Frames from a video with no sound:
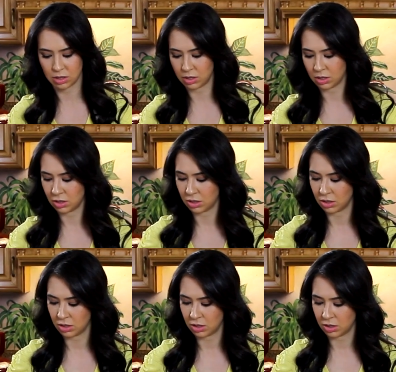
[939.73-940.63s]

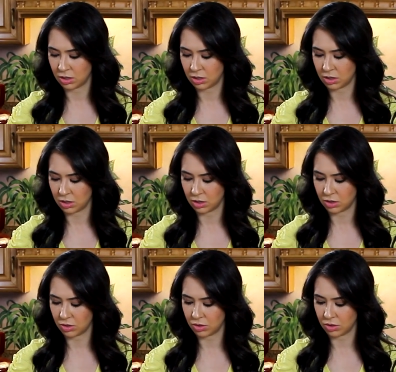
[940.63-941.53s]

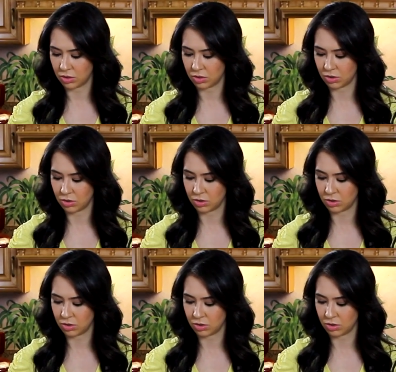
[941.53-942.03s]
(silence)